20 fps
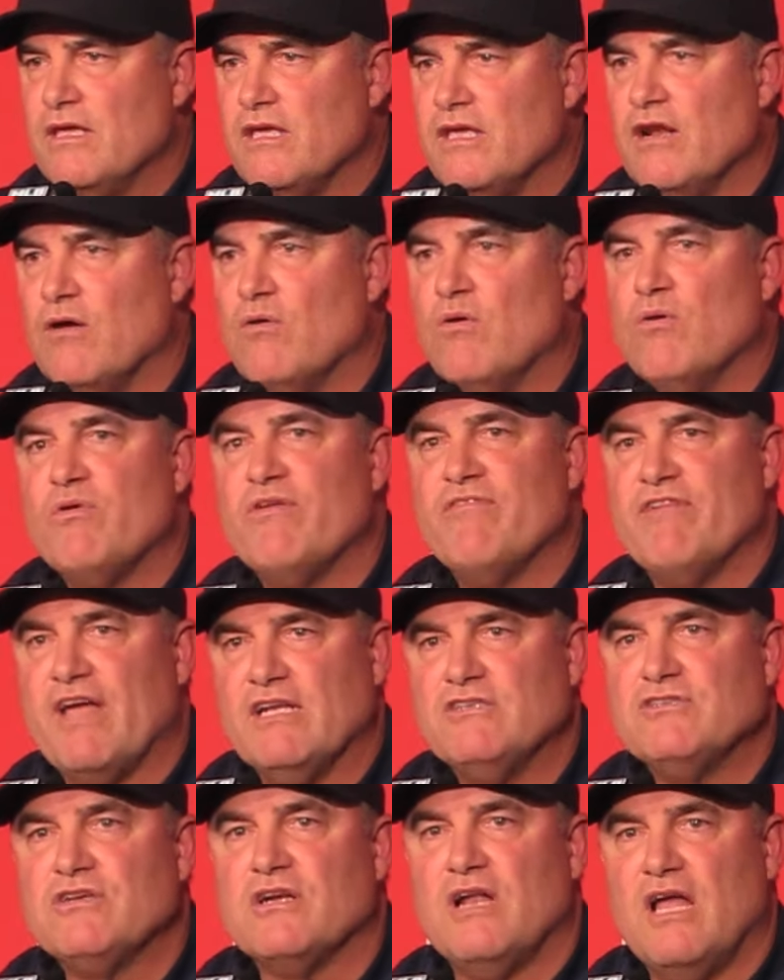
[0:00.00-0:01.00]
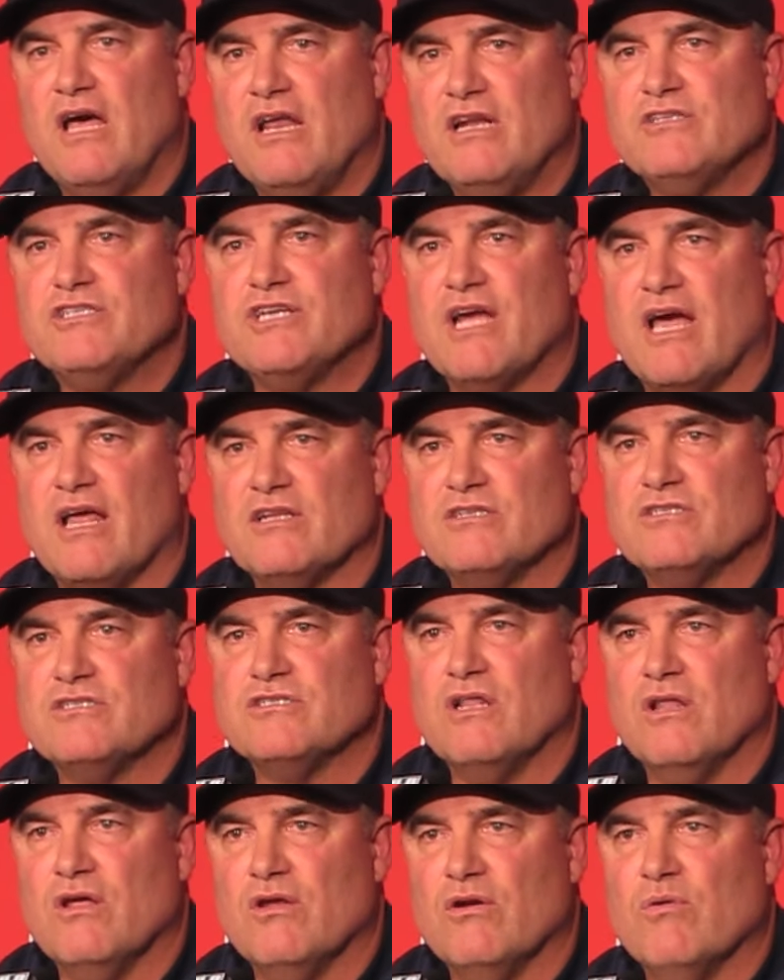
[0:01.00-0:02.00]
You know what? We've answered a lot of challenges
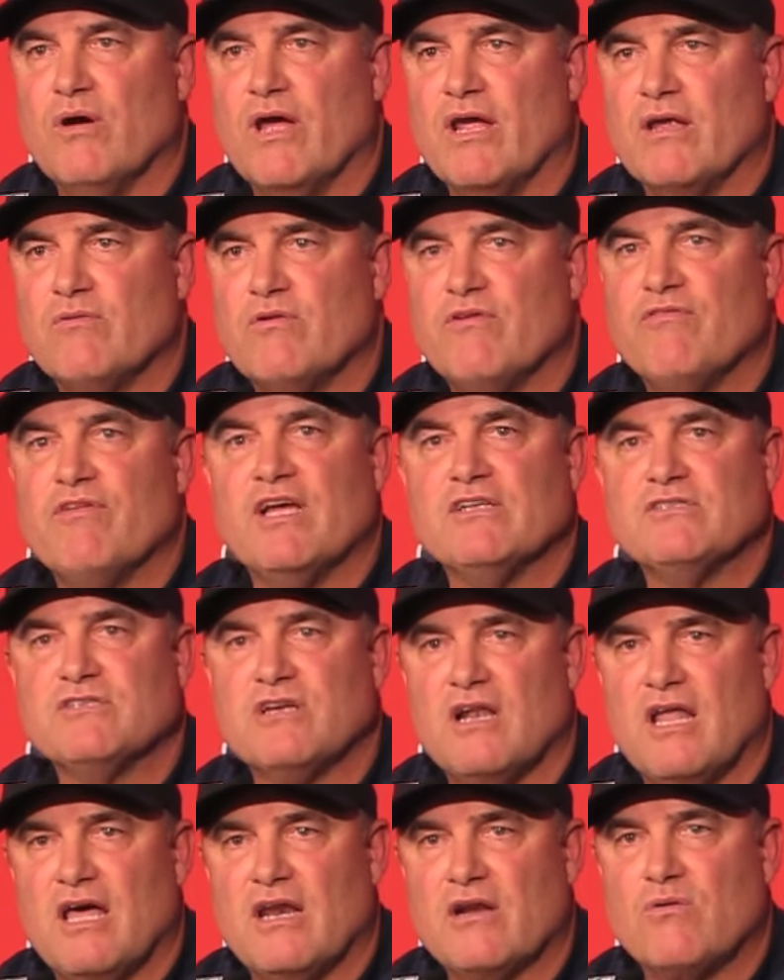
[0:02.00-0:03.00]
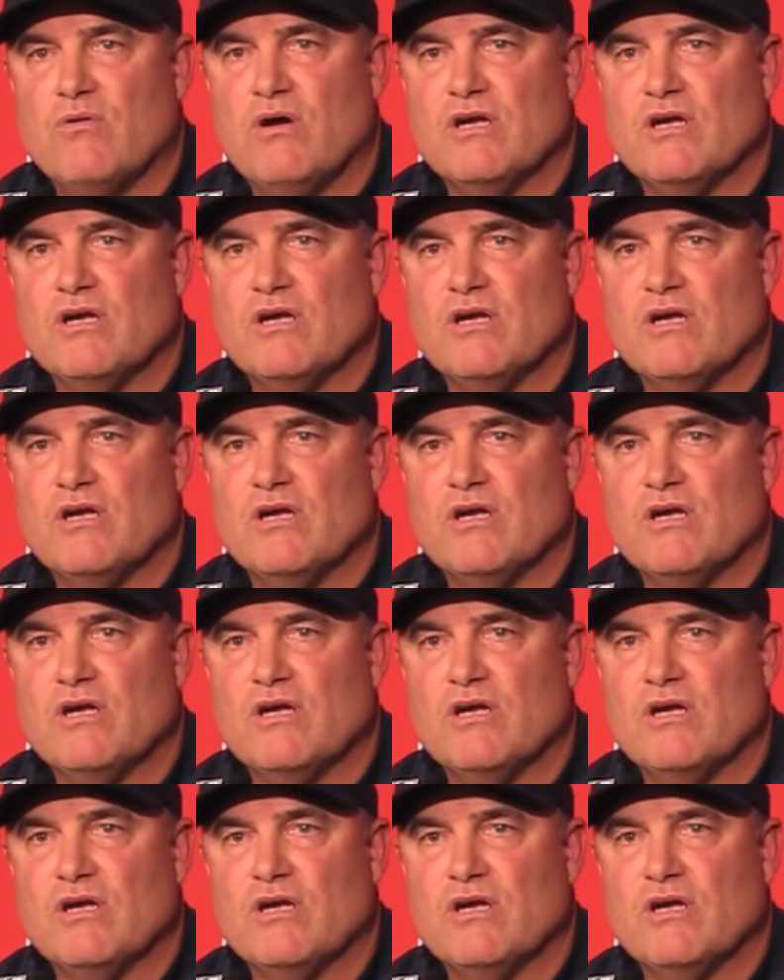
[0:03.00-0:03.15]
along the way. We've answered a lot of